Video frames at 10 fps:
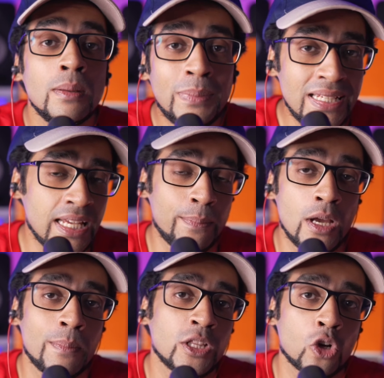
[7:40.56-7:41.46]
please hit me
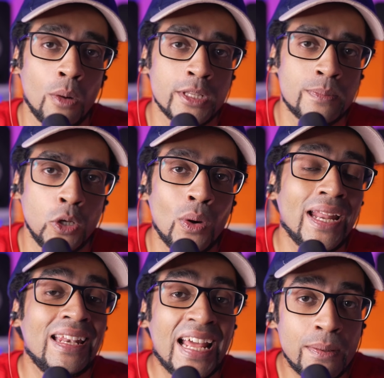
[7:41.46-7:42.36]
up in the comments below
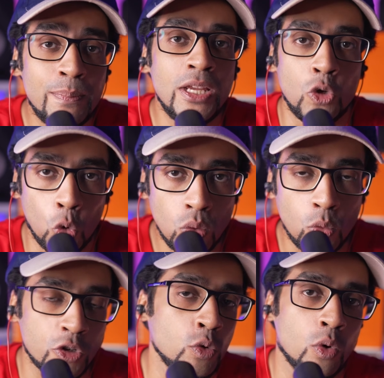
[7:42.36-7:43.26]
and let me know
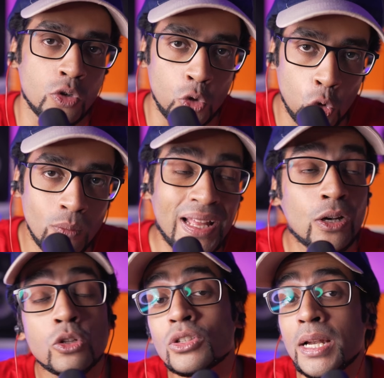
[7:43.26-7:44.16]
what you want to know. And
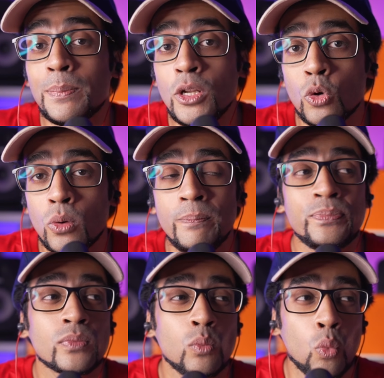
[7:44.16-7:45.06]
also let me know
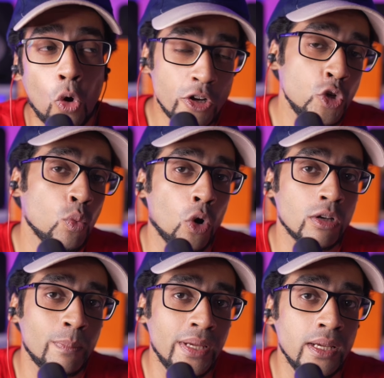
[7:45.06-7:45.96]
what you
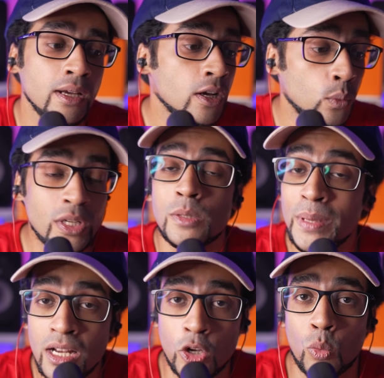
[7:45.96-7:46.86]
want me, which
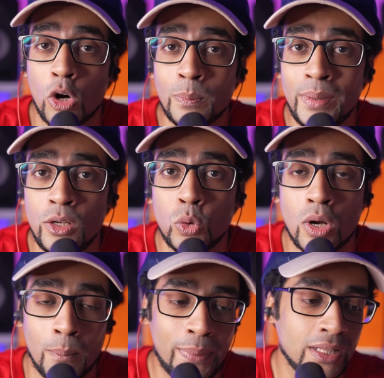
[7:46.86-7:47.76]
speaker you want me to
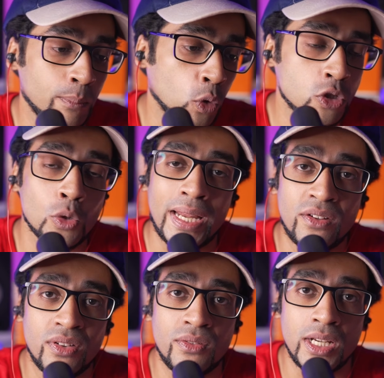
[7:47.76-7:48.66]
compare the boAt Stone
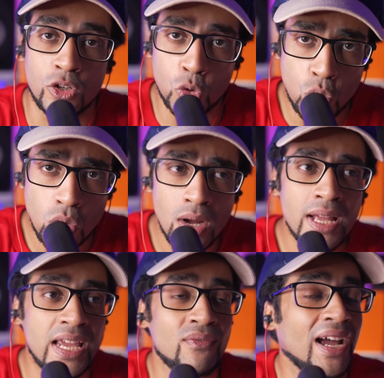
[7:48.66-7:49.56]
850 to.
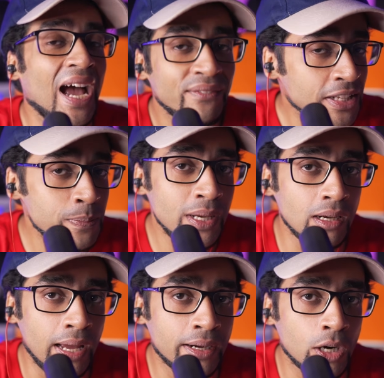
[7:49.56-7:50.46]
If I have that speaker
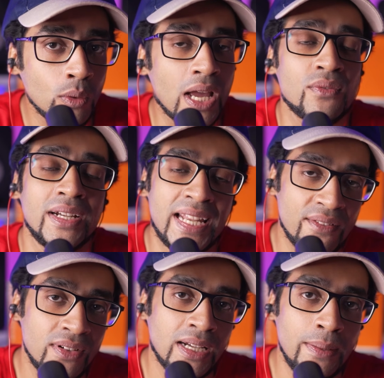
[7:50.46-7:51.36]
lying around, I will
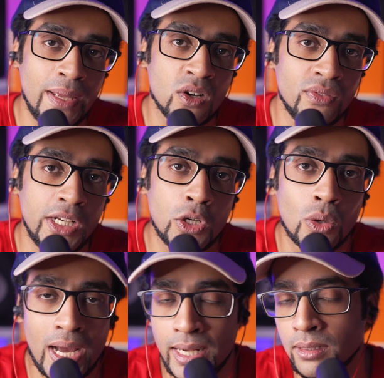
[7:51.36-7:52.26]
definitely make a video
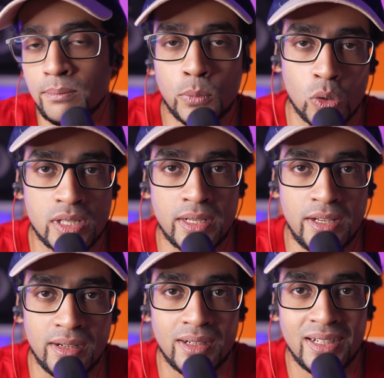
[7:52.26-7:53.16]
and post it here.